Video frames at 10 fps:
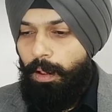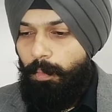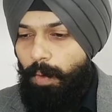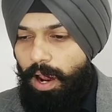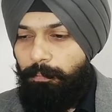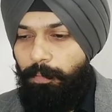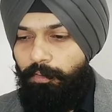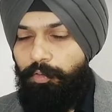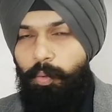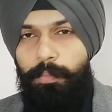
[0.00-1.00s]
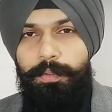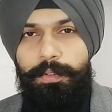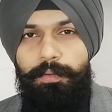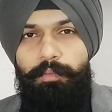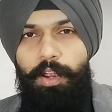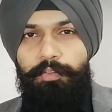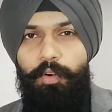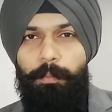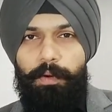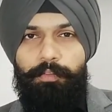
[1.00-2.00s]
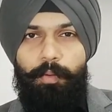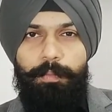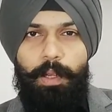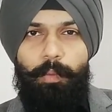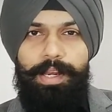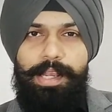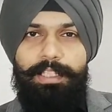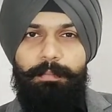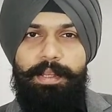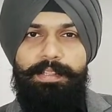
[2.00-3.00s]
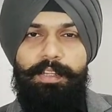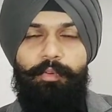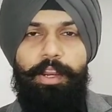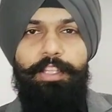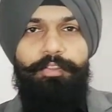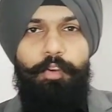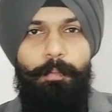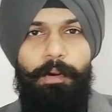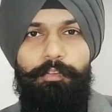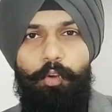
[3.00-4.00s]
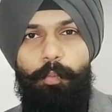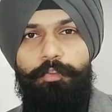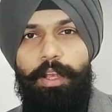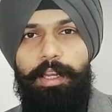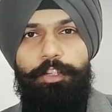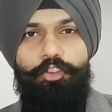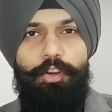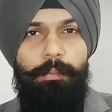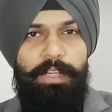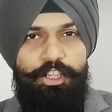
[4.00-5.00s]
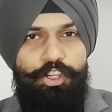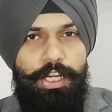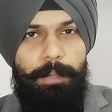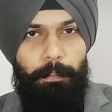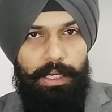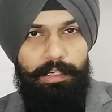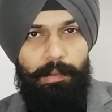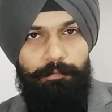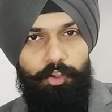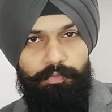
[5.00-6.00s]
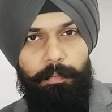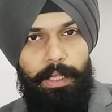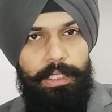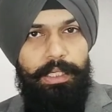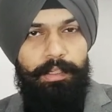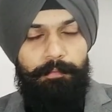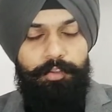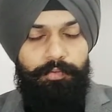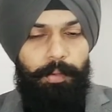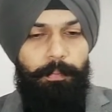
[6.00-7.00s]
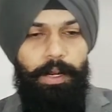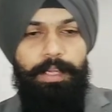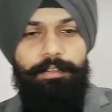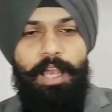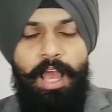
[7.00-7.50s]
why few perfumes are very expensive, whereas few perfumes are extremely cheap in terms of money, in terms of their price.